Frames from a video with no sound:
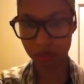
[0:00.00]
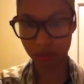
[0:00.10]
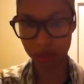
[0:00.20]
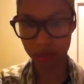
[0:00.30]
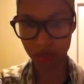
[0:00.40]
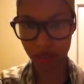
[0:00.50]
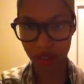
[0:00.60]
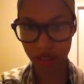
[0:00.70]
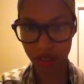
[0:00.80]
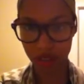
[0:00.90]
MEPS
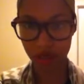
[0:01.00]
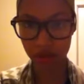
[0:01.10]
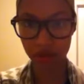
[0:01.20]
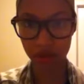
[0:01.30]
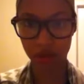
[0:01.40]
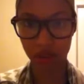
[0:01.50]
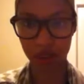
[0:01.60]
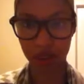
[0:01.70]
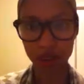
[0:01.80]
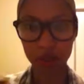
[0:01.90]
again to do
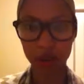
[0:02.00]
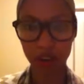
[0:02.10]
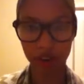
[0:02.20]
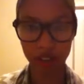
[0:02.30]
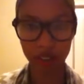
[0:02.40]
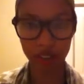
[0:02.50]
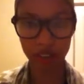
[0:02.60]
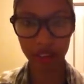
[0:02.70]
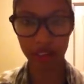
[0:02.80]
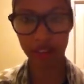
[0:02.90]
my
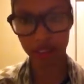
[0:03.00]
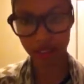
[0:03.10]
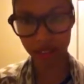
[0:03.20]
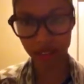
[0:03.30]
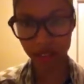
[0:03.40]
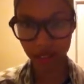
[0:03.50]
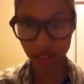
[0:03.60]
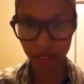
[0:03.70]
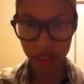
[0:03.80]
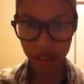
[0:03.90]
swear-in and
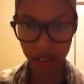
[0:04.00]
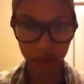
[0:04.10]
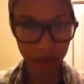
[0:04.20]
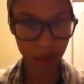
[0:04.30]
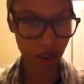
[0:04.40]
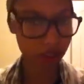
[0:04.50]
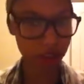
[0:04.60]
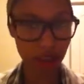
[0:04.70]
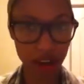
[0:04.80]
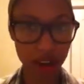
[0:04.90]
sign on my
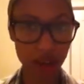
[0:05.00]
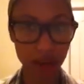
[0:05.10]
contract